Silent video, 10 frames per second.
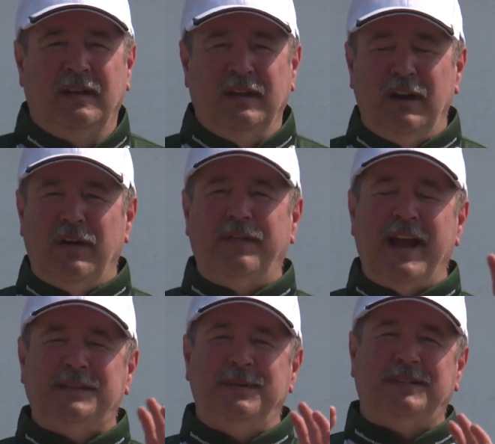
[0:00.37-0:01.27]
You know,
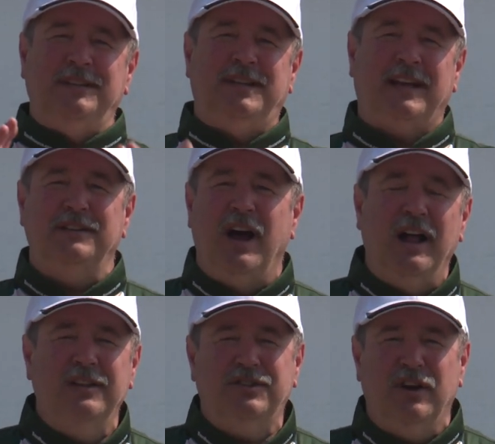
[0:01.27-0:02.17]
advancements in
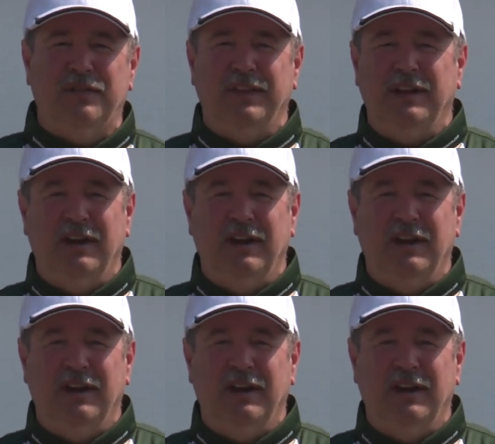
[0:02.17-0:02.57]
technology over the